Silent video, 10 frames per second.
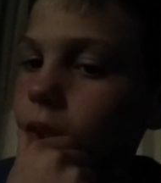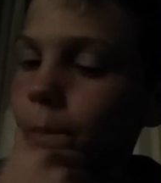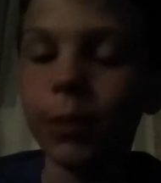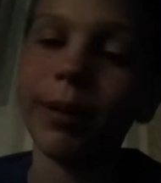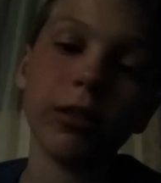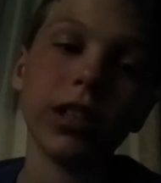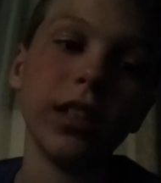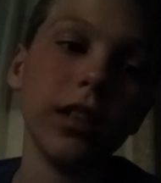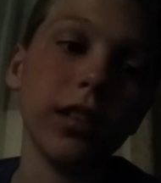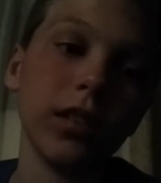I'm about to
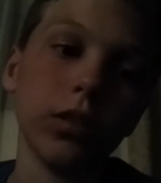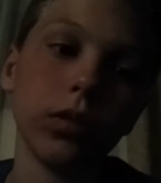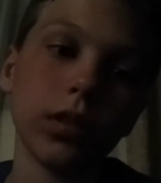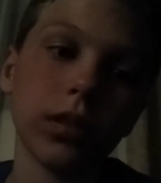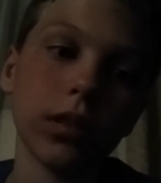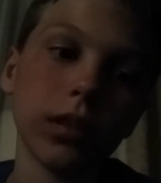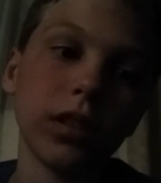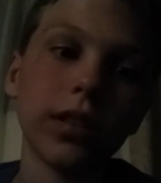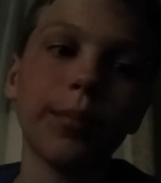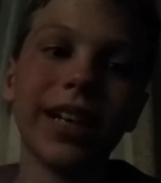end this, so,
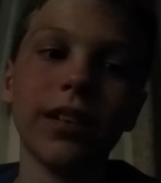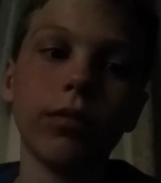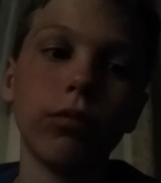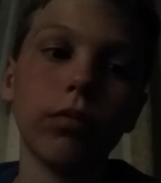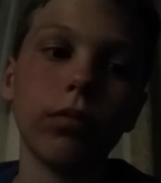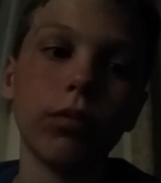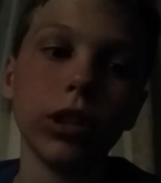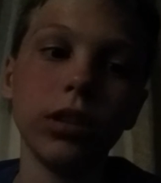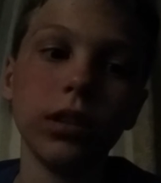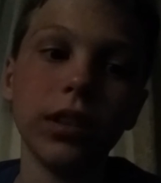because I'm at
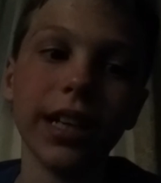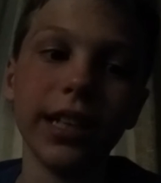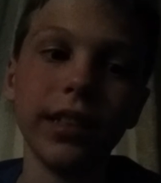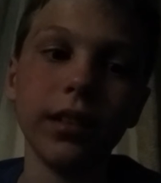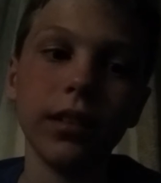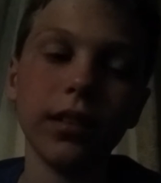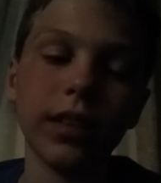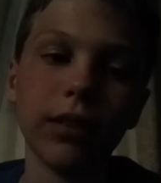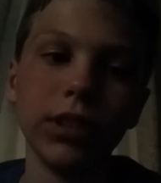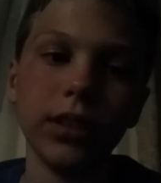
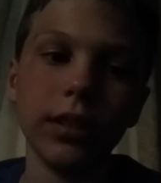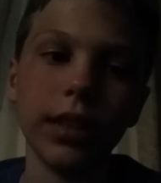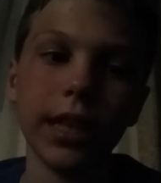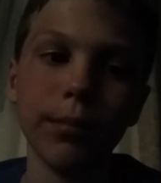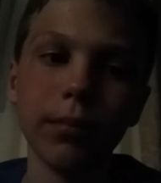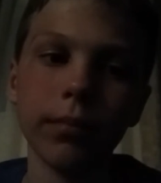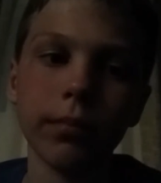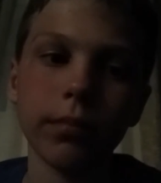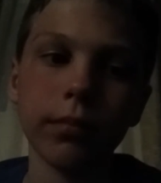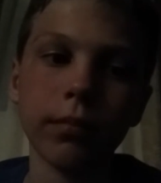197M,
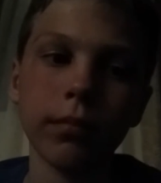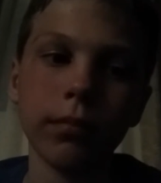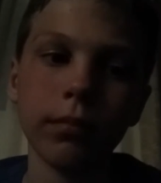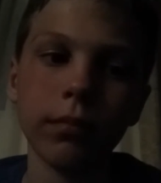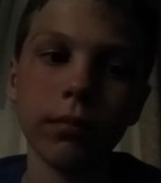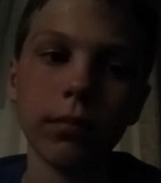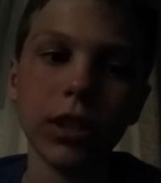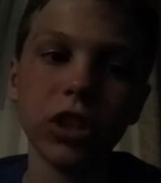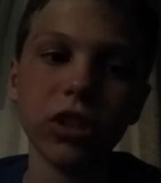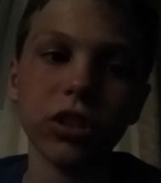
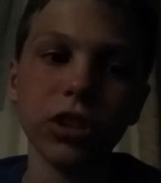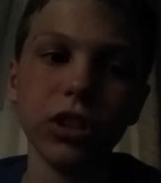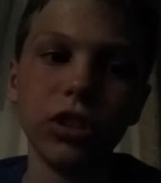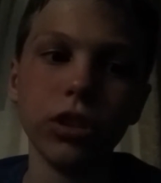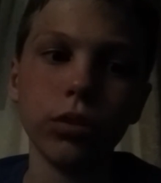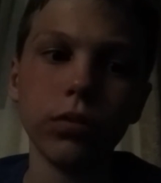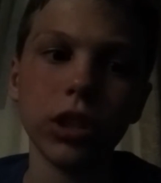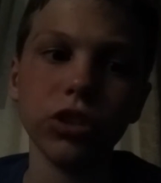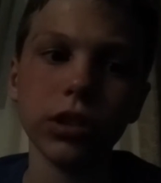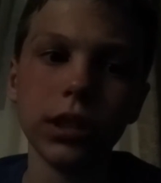just turned to
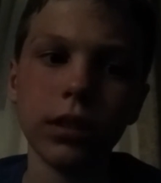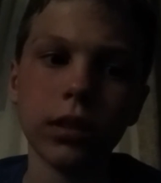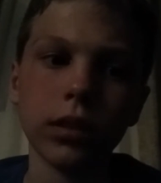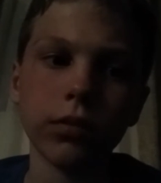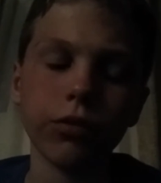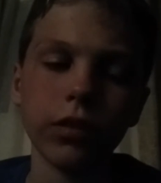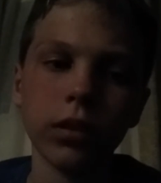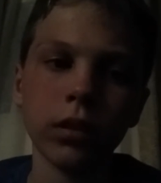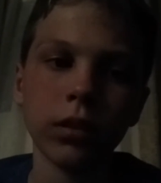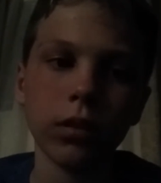200,
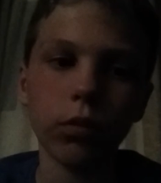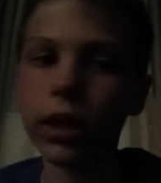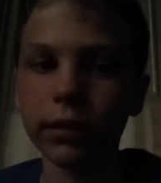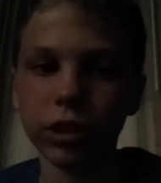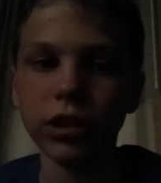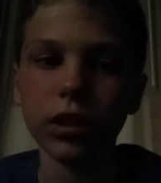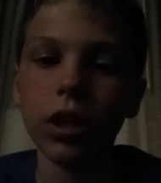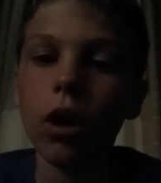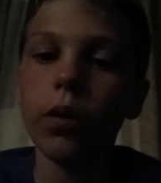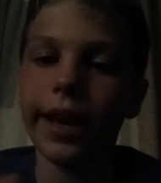whatever.
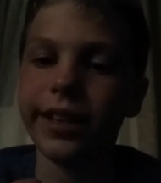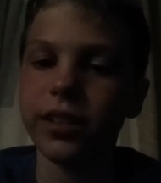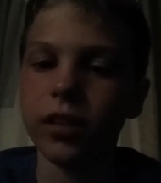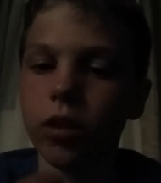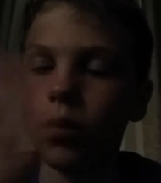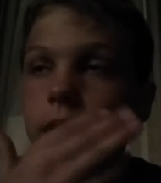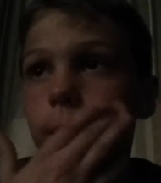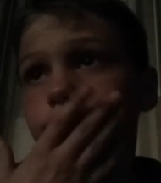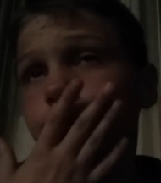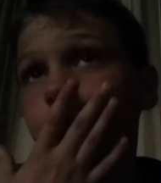Okay, so,
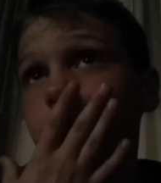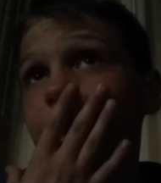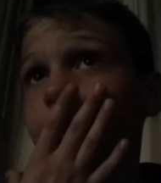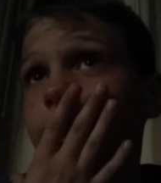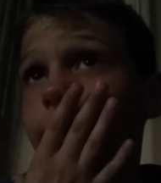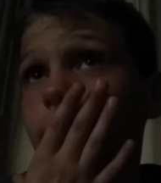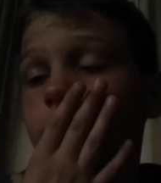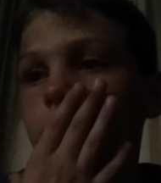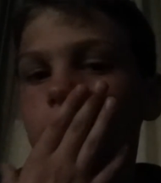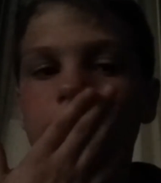
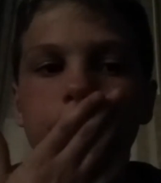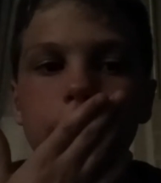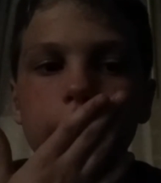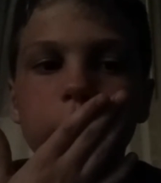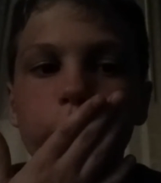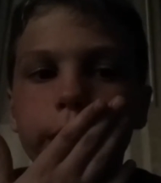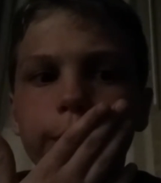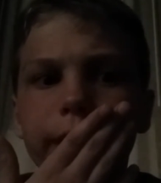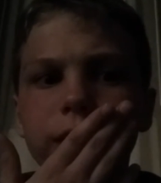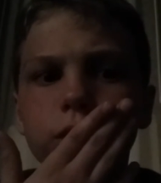it's going
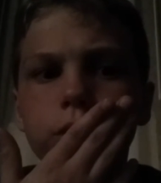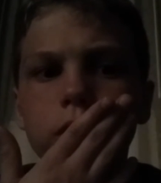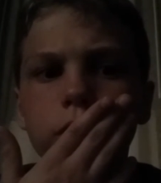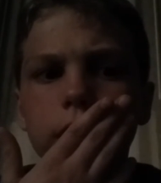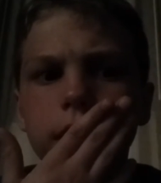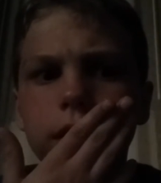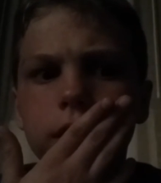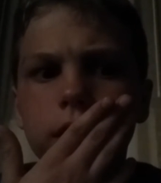up by twos, right?